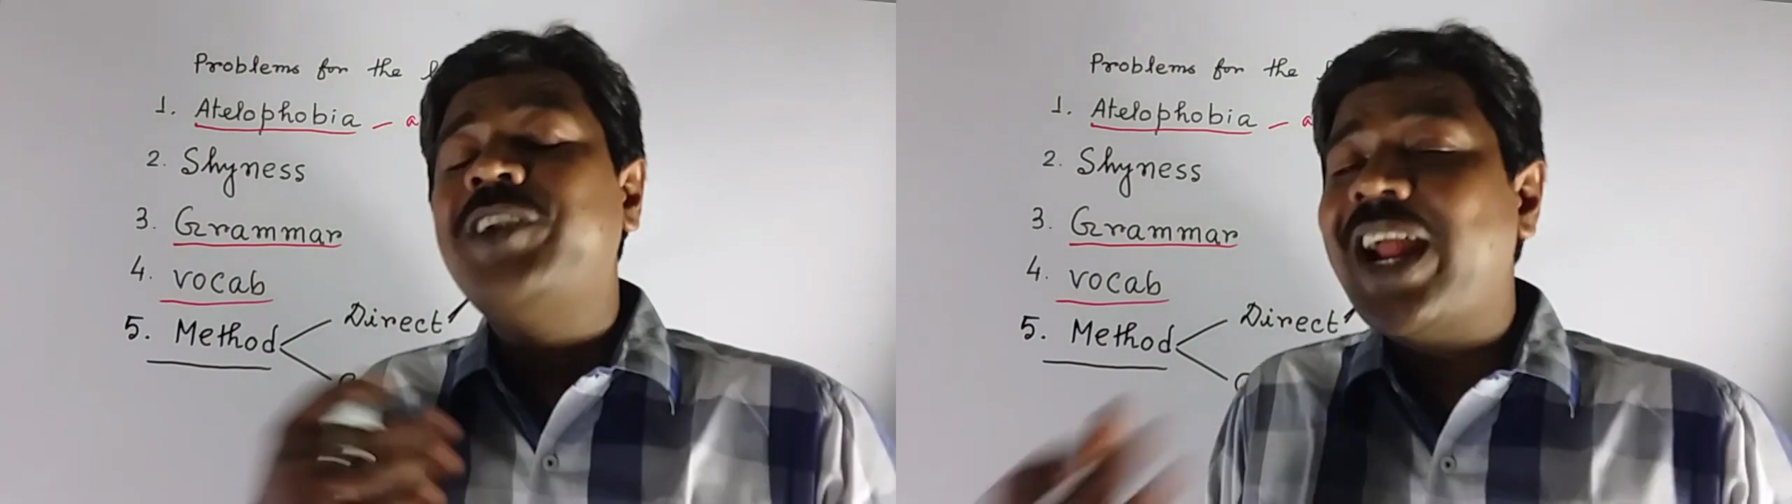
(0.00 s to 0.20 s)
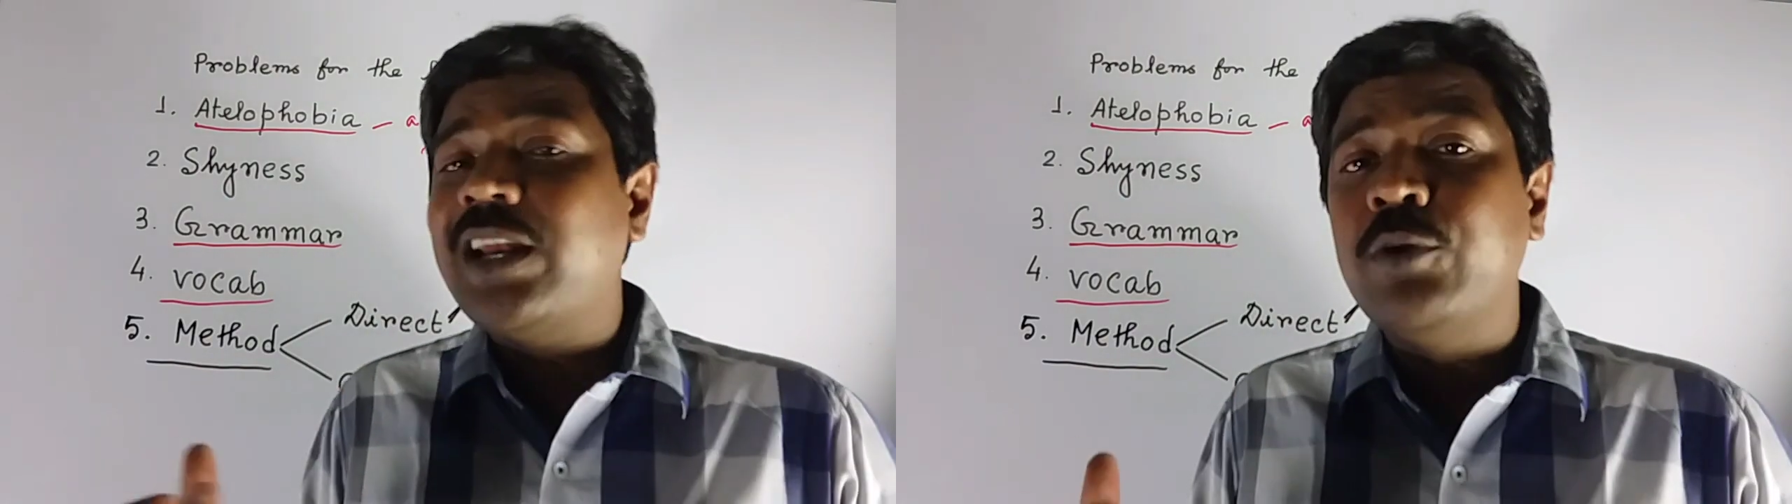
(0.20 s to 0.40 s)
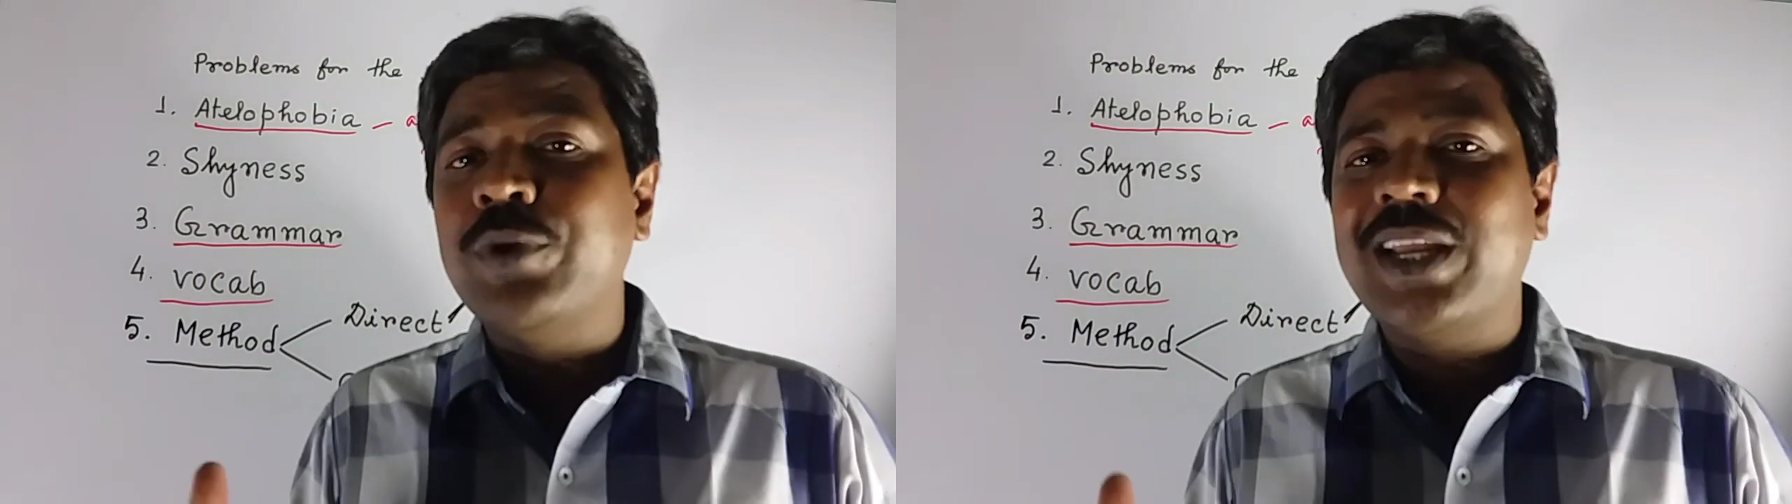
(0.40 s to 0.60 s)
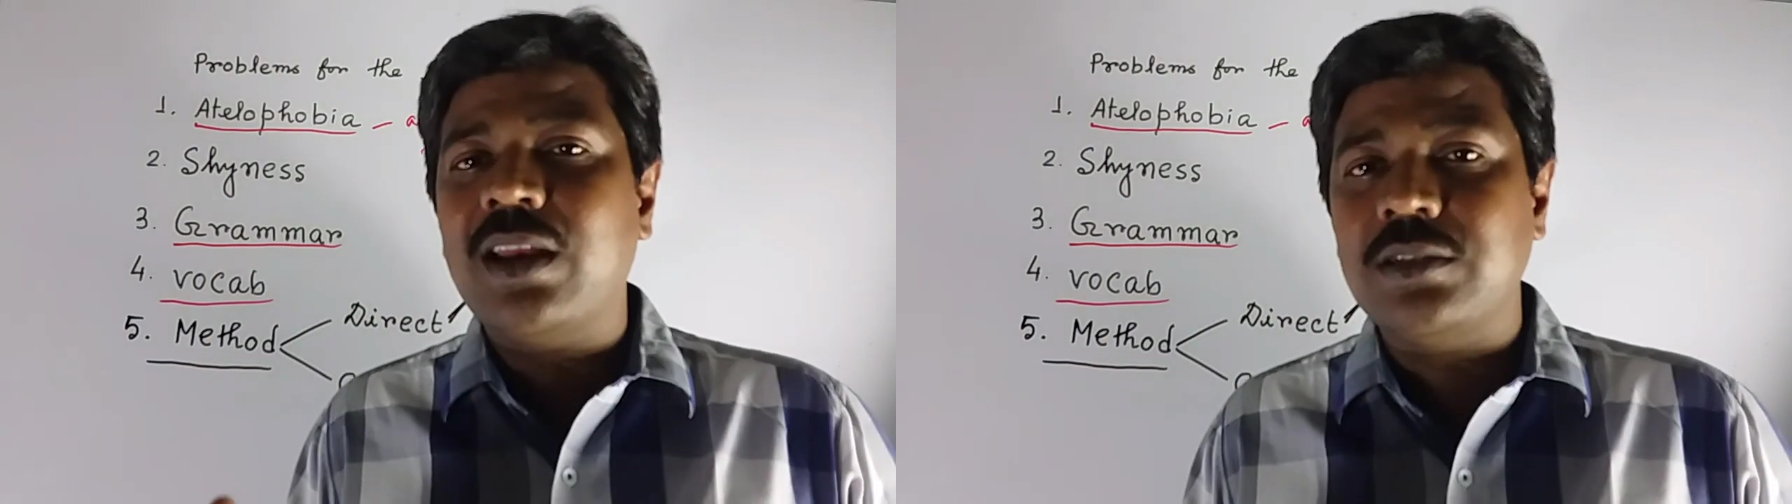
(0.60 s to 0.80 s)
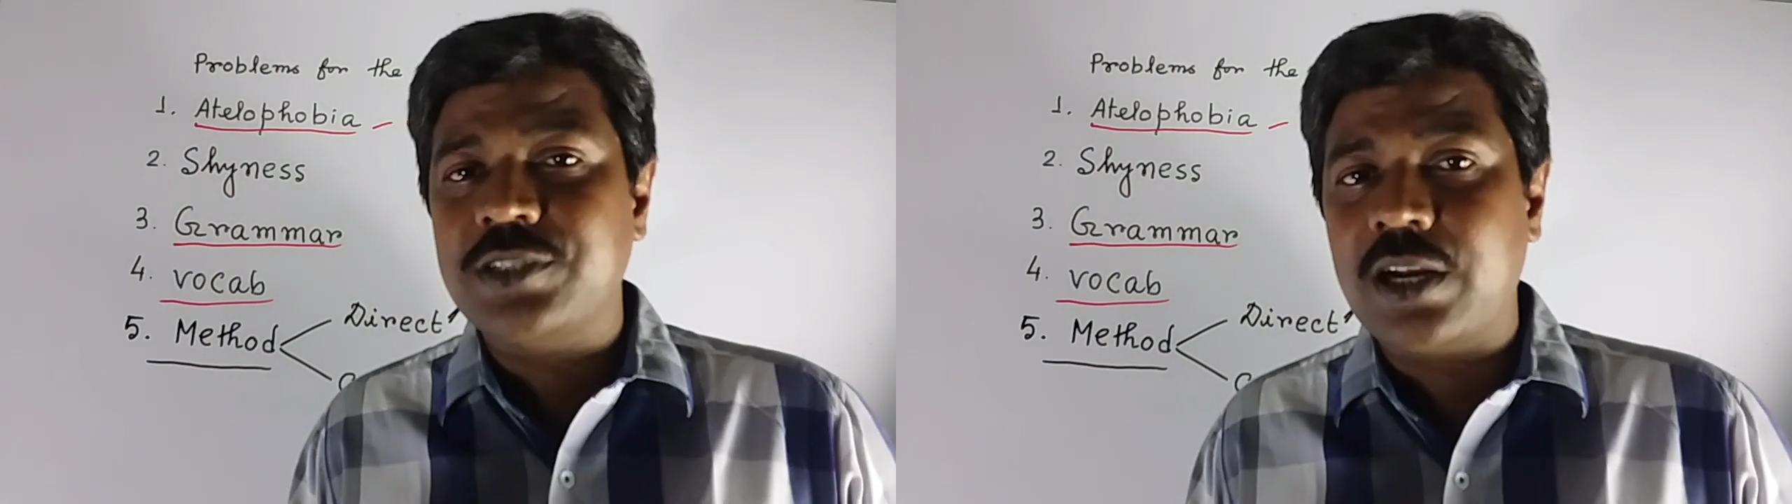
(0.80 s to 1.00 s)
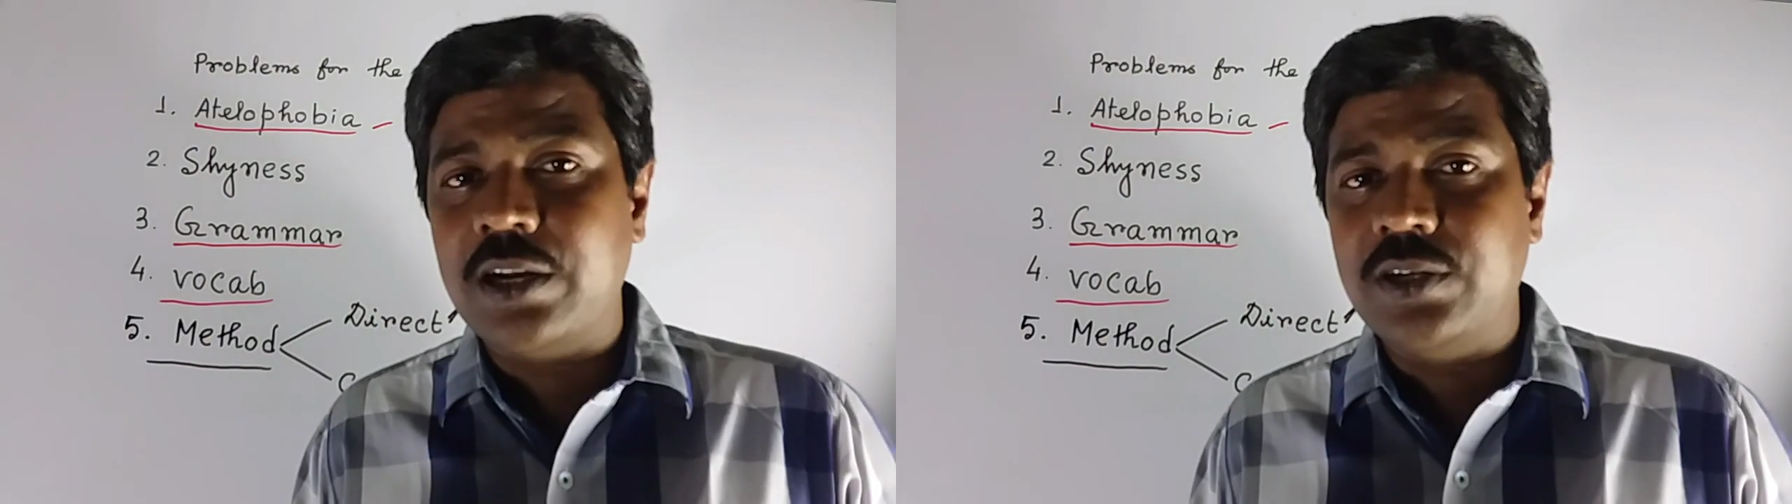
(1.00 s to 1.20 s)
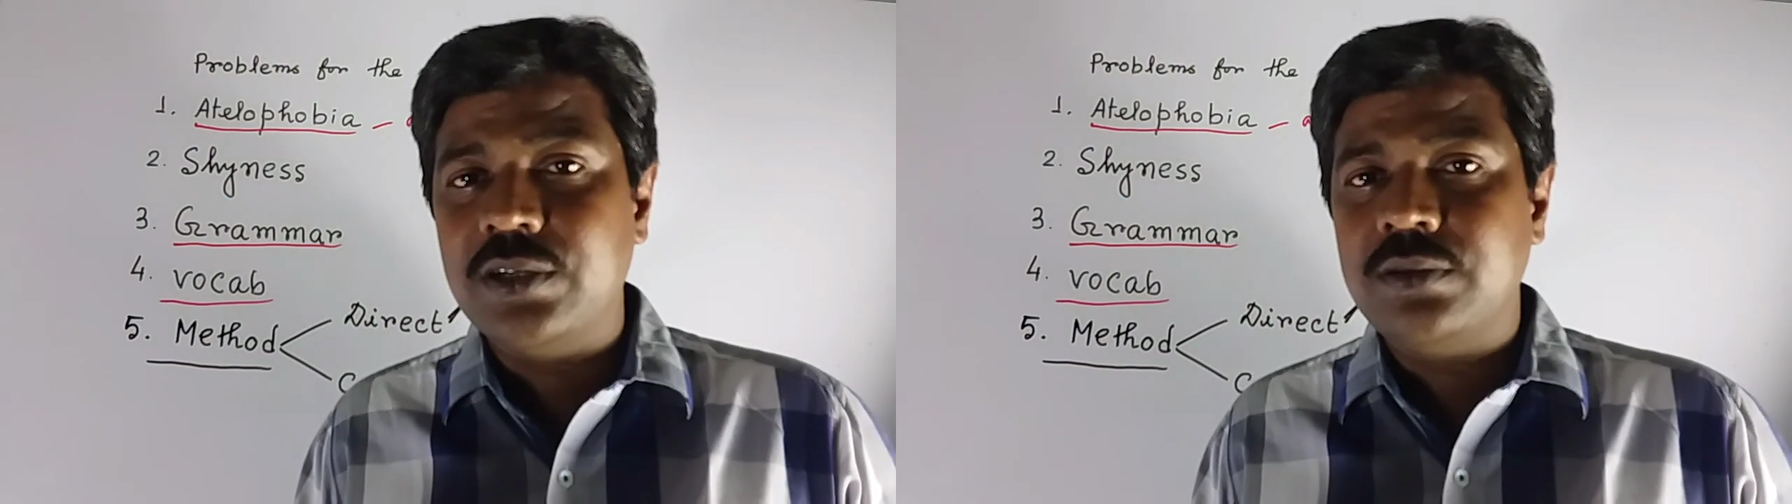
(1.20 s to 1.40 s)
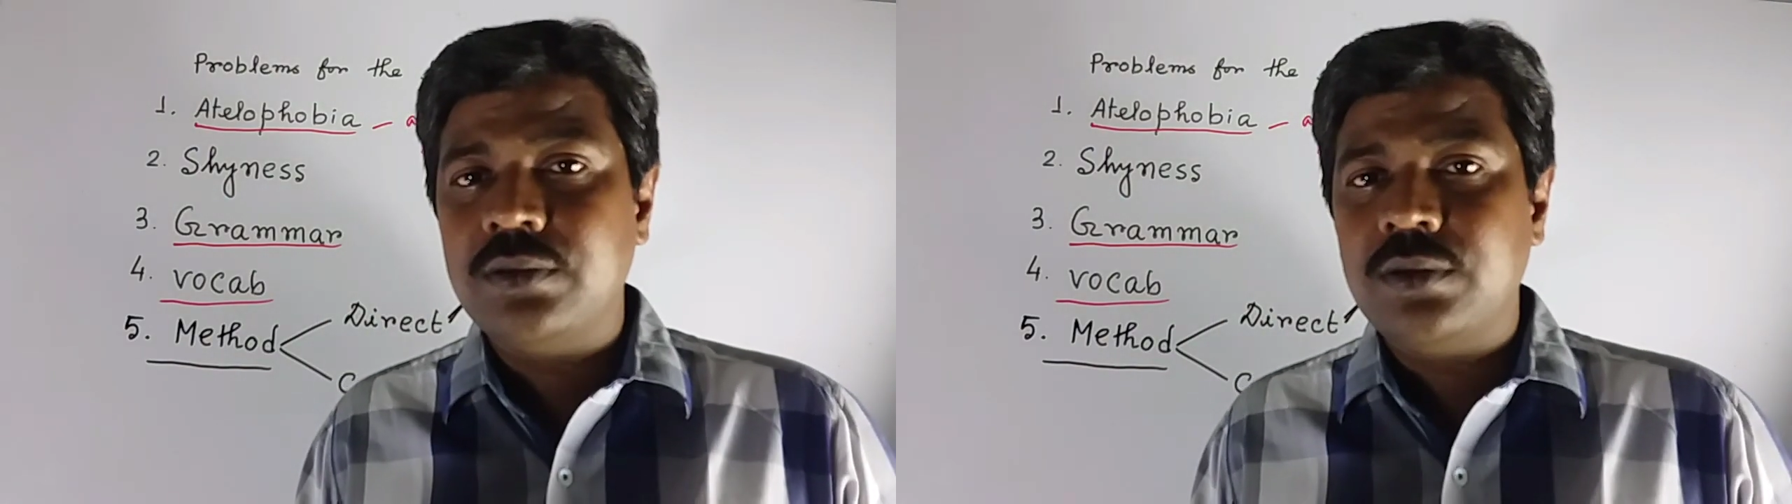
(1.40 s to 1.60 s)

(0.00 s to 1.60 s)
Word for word: directly we can answer it.